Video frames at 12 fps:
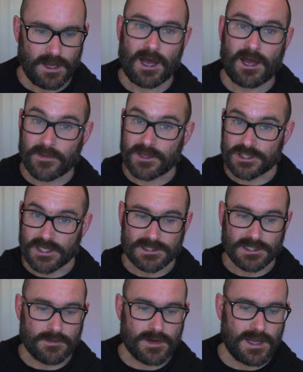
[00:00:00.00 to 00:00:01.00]
I've been
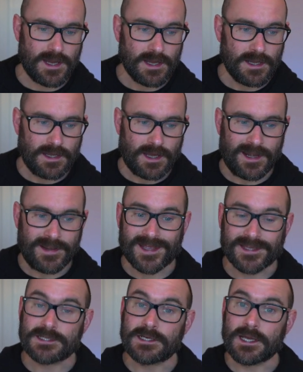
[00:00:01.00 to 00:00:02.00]
chatting away, and in
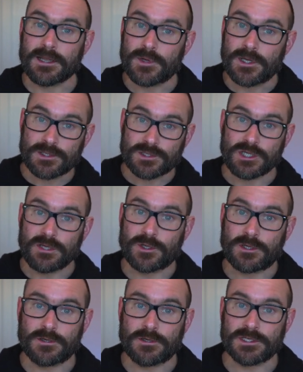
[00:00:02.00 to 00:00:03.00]
that time, 2
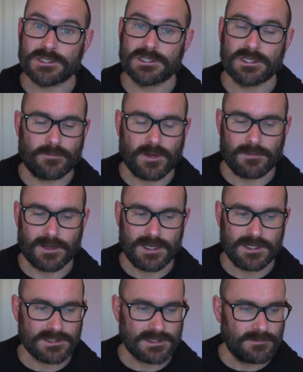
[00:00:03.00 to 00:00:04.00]
more orders have been
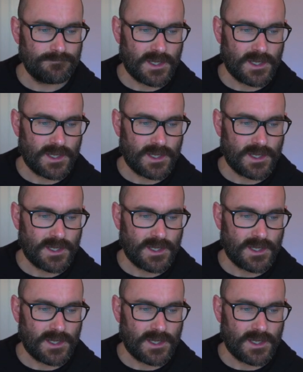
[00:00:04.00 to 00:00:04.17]
placed.